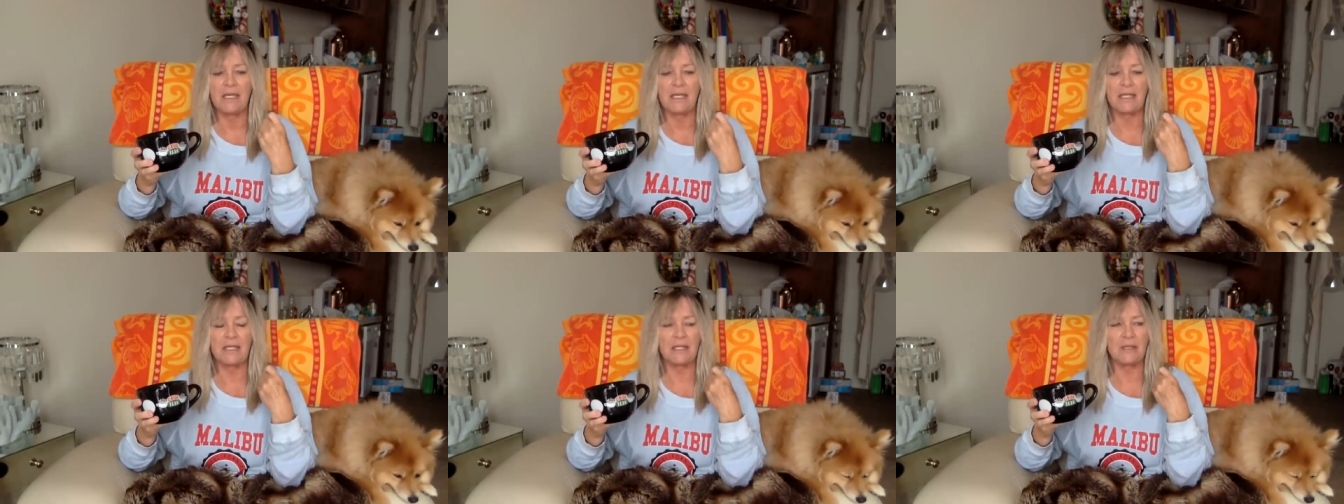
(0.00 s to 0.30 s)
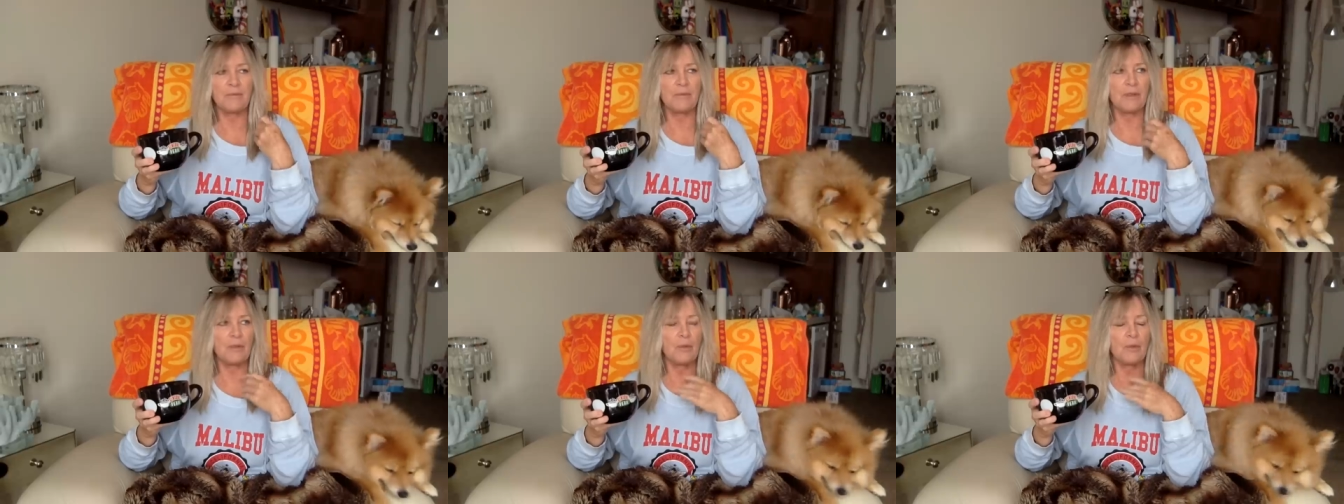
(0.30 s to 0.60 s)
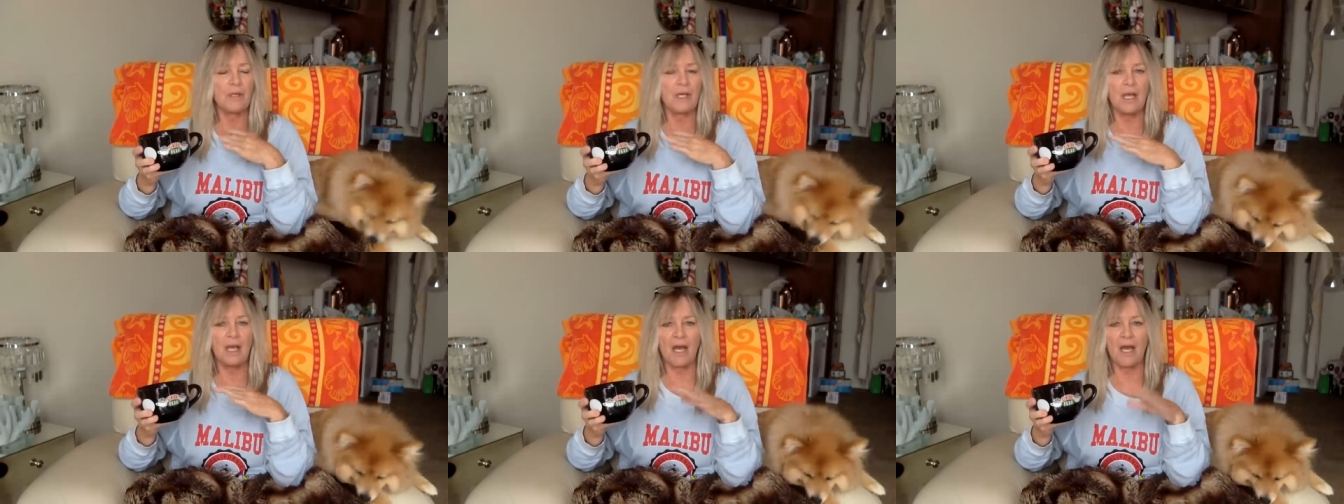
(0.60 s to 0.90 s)
It can be
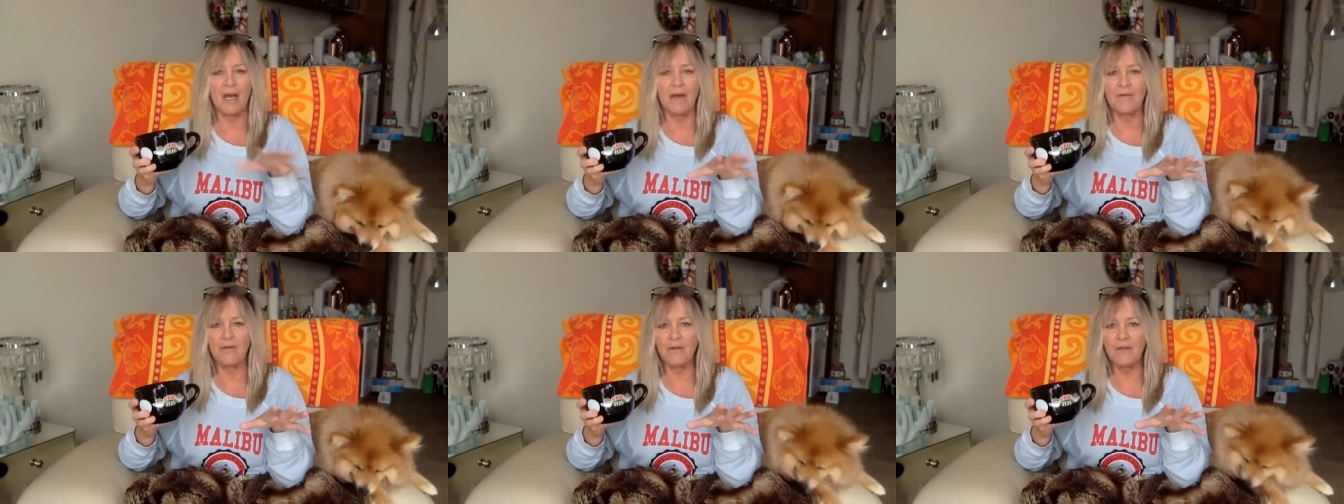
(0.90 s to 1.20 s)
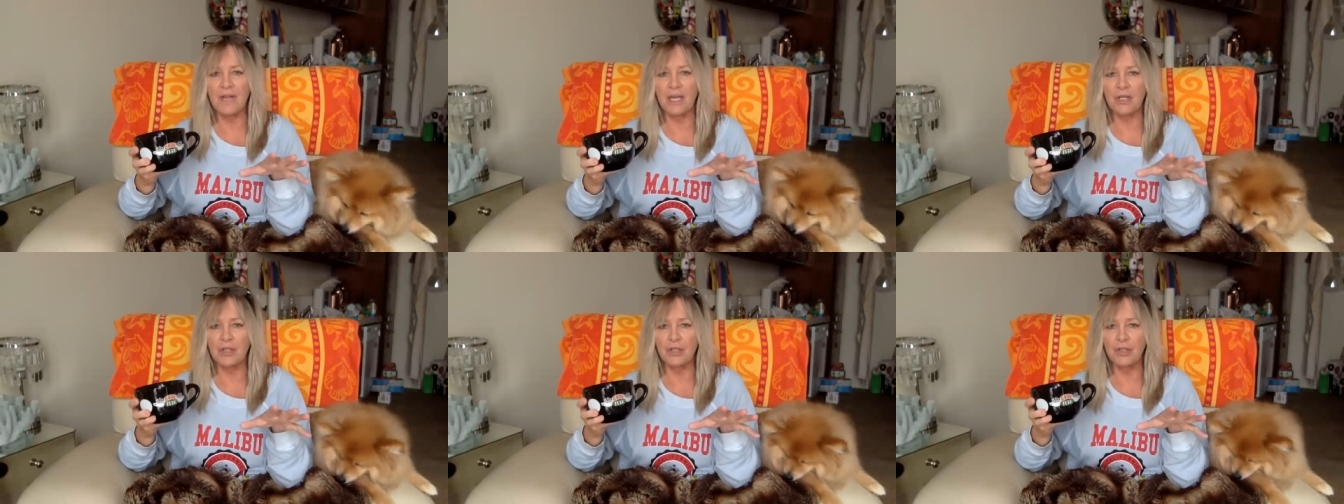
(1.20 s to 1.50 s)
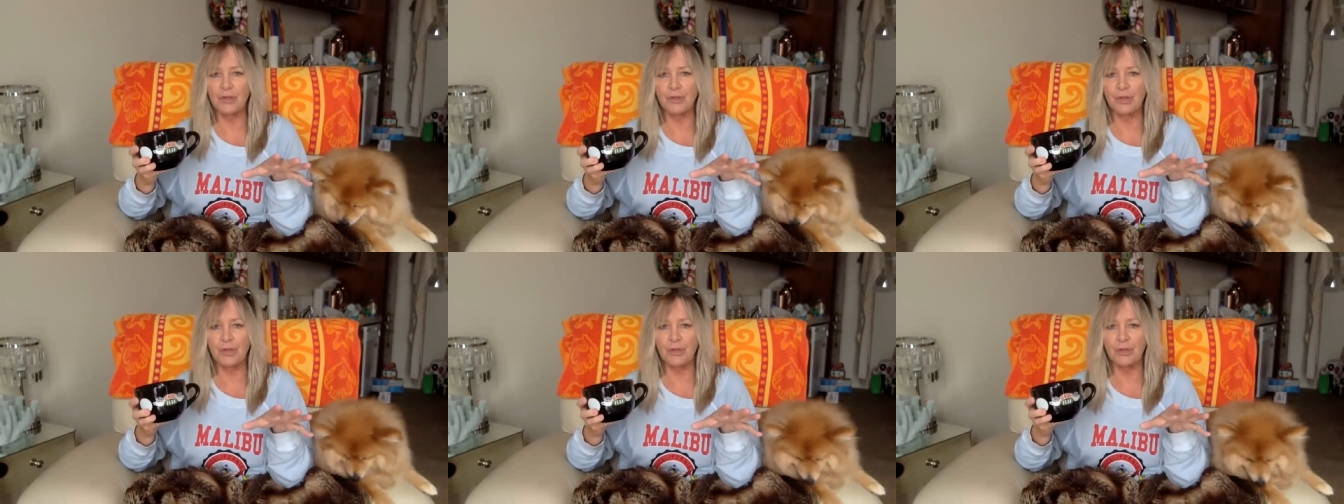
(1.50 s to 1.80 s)
whatever that
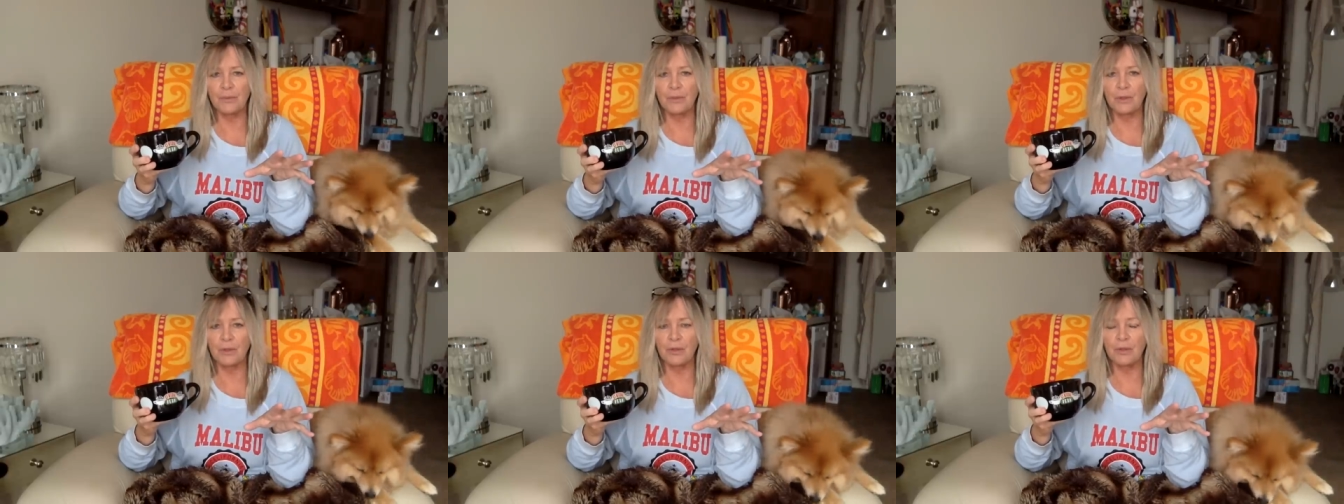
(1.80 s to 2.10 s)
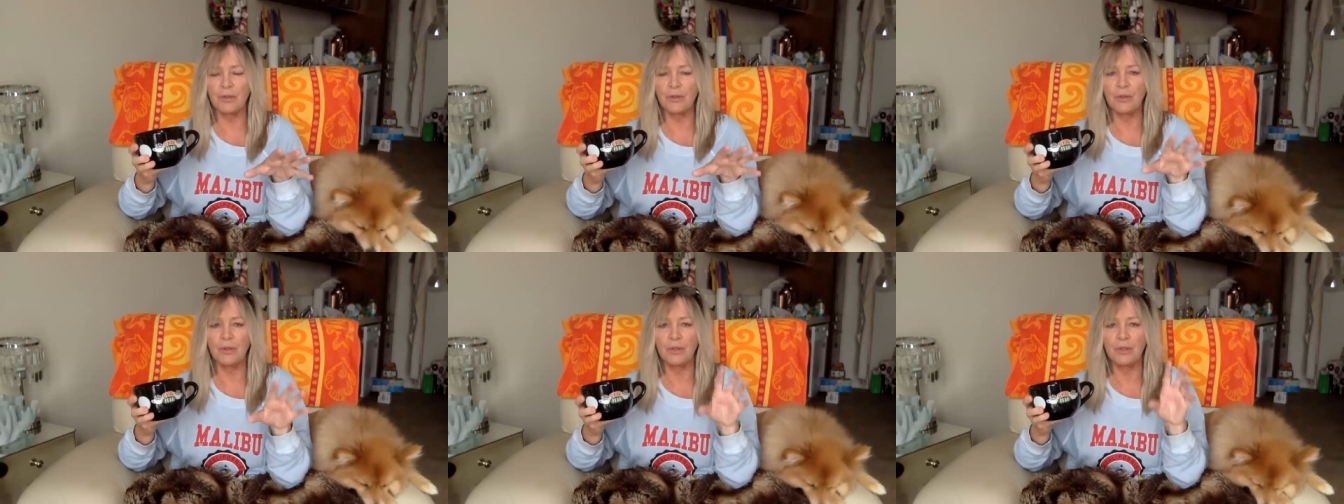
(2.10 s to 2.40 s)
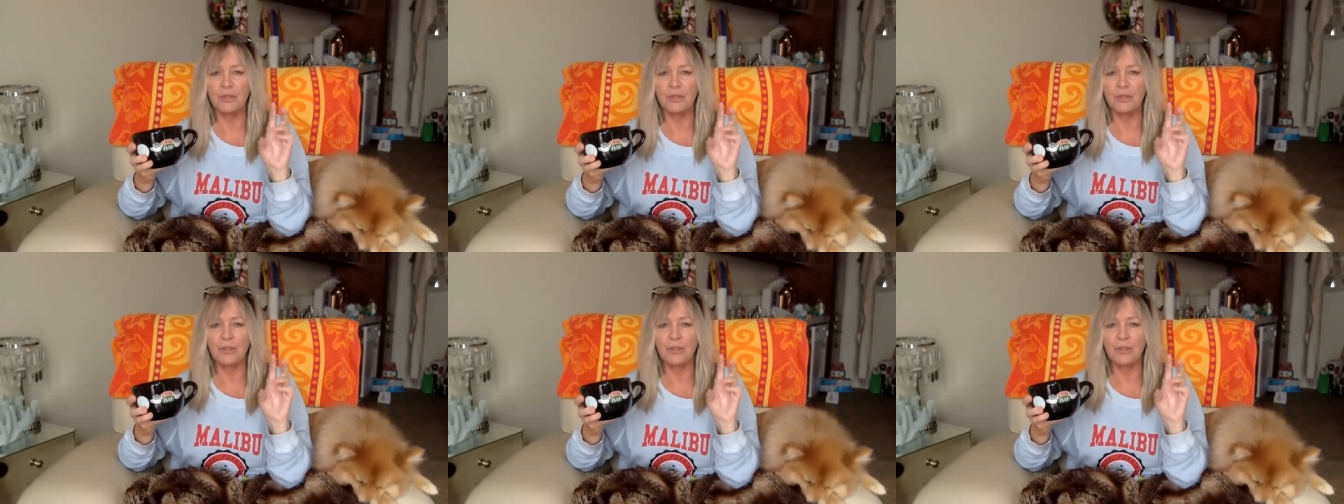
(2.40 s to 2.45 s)
YouTuber